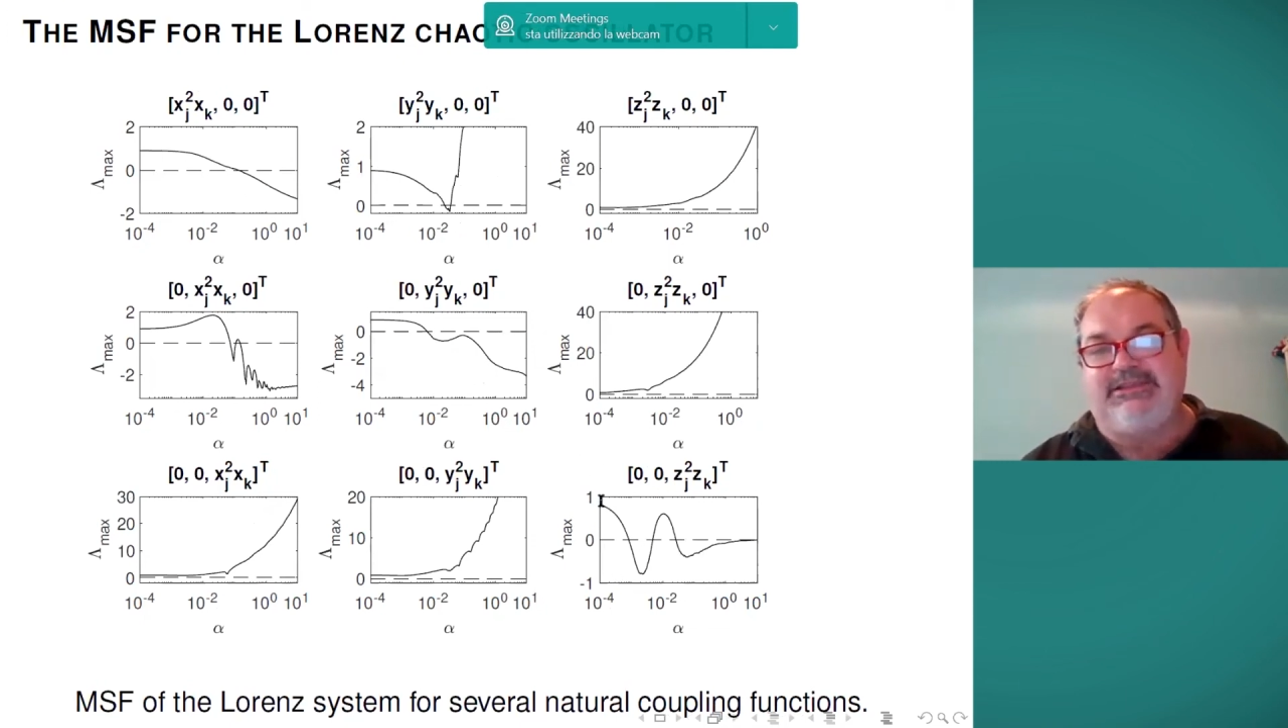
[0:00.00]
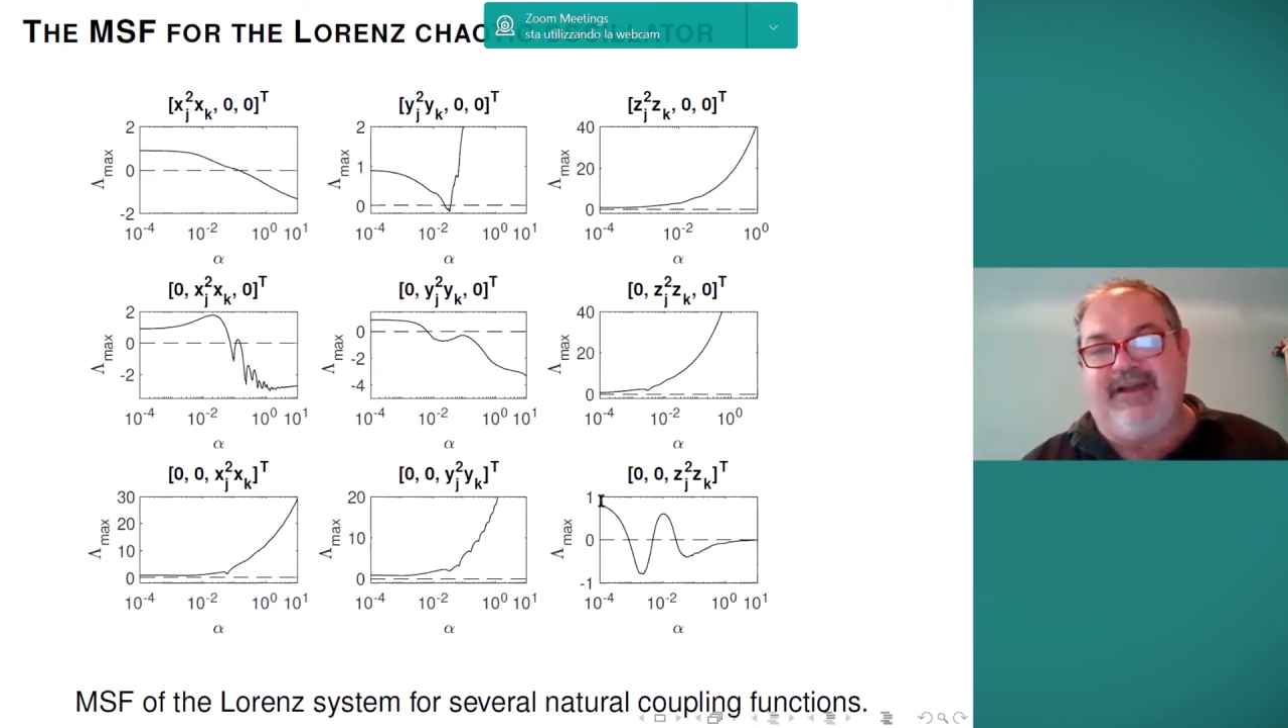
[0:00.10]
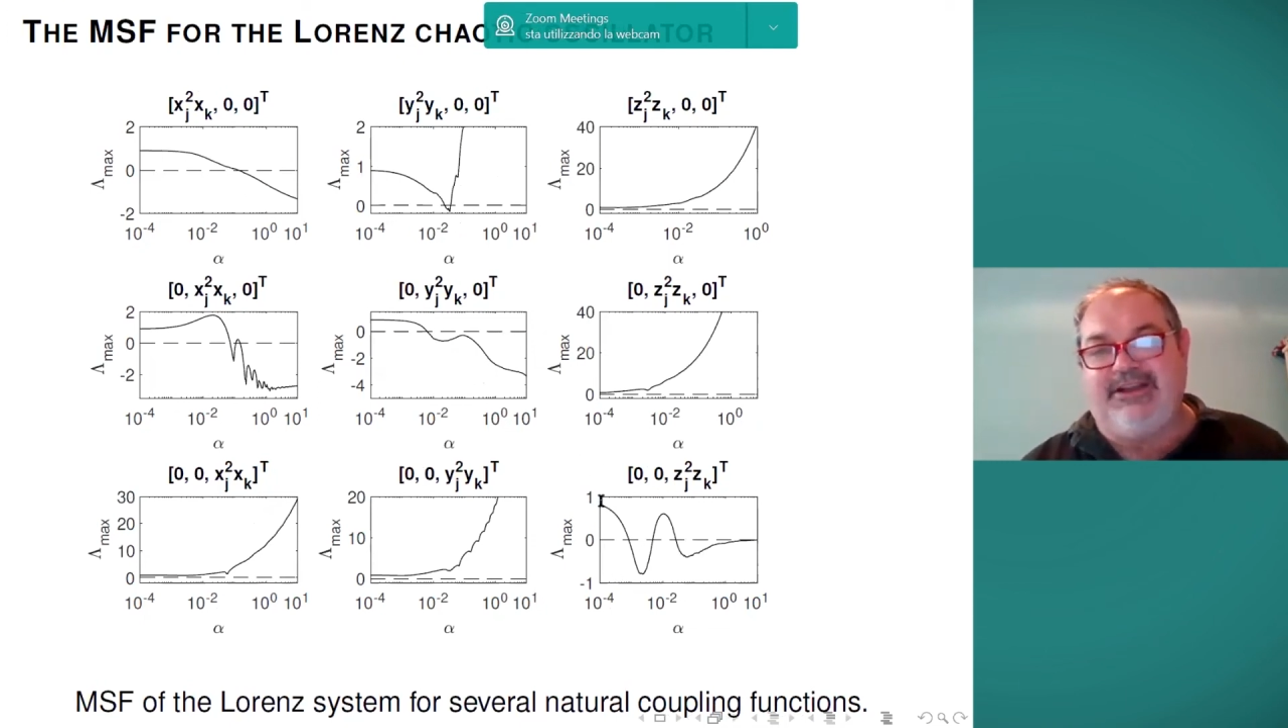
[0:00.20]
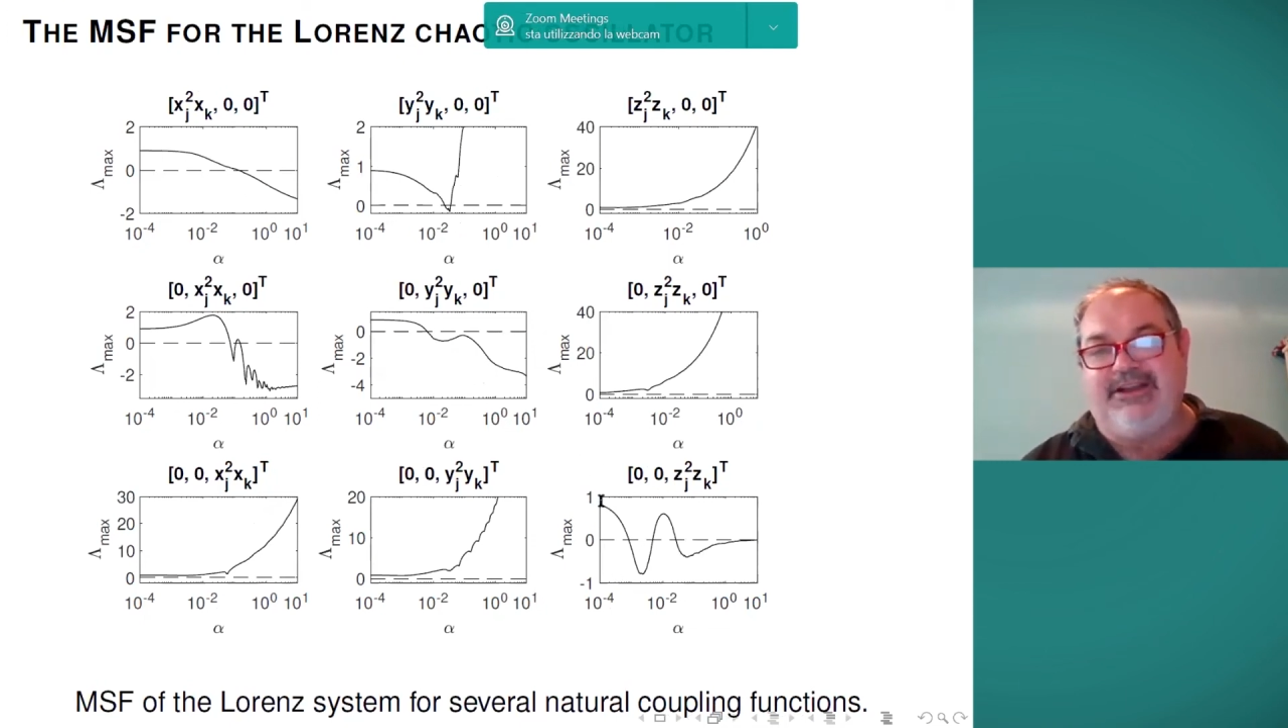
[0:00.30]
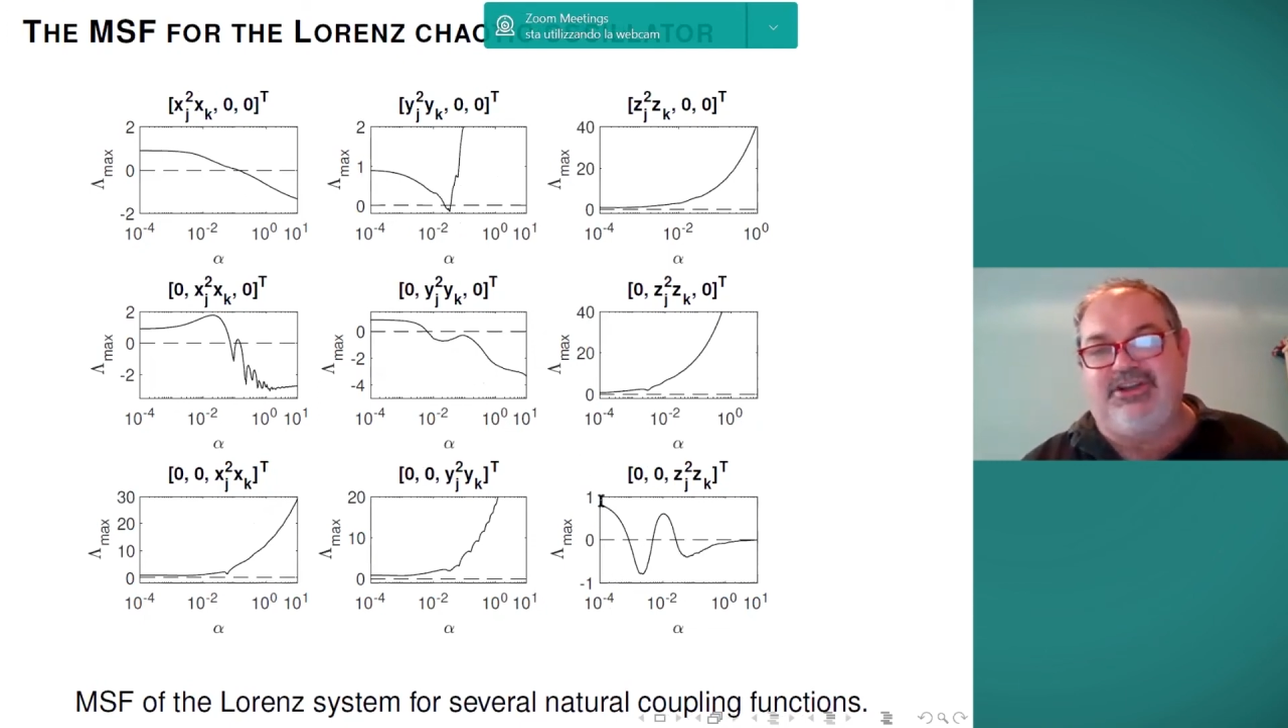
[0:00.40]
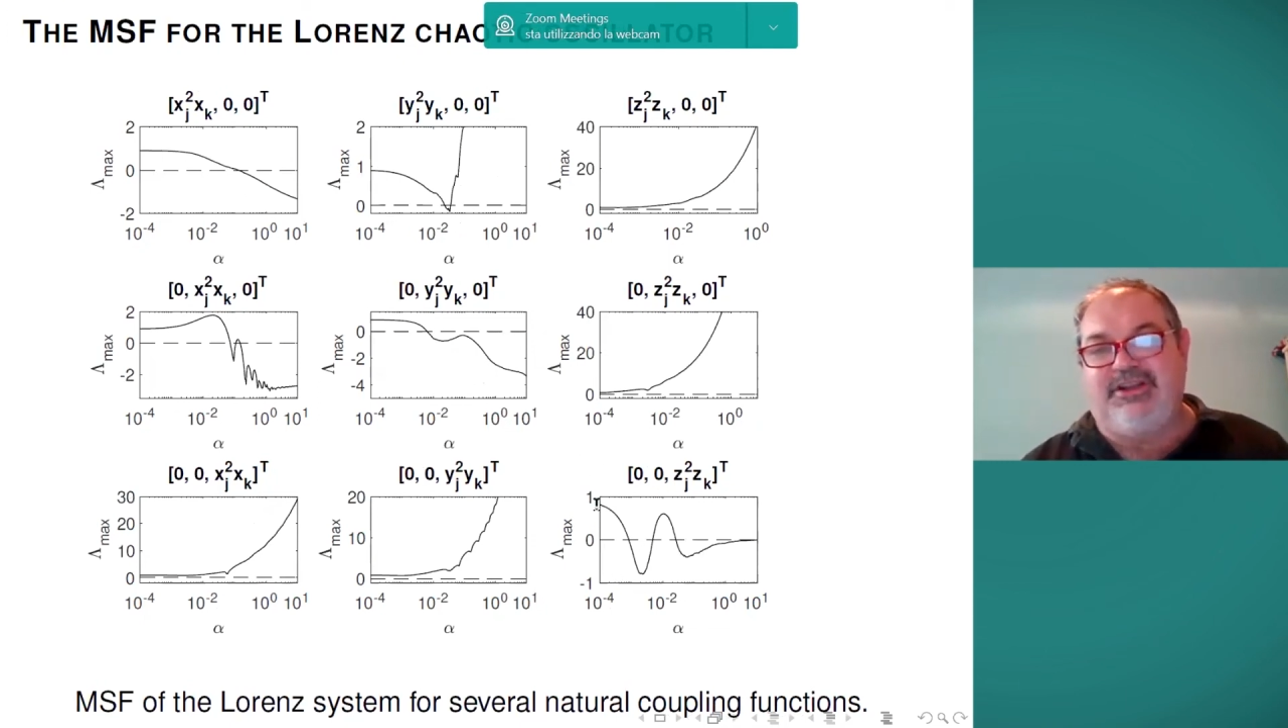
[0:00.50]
function.